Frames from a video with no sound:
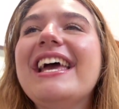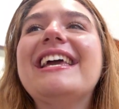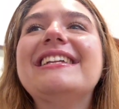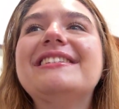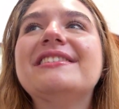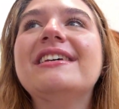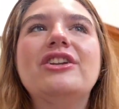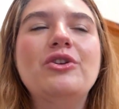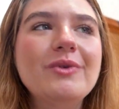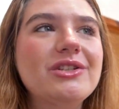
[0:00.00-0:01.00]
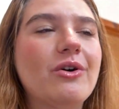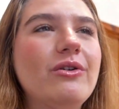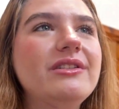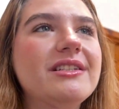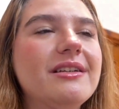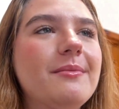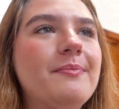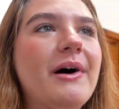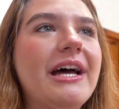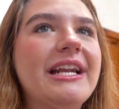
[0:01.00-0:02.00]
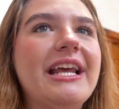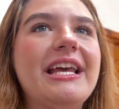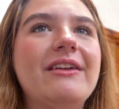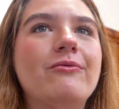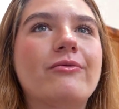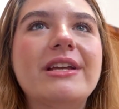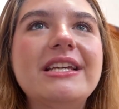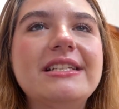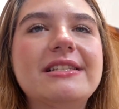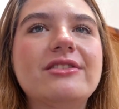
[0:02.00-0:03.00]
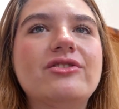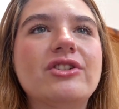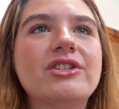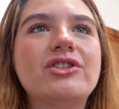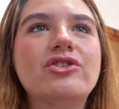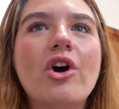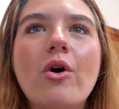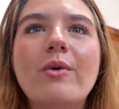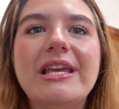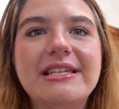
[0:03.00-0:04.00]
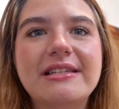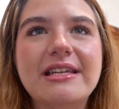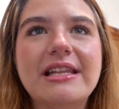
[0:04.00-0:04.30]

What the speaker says: it's new adult, but it reads just so easily.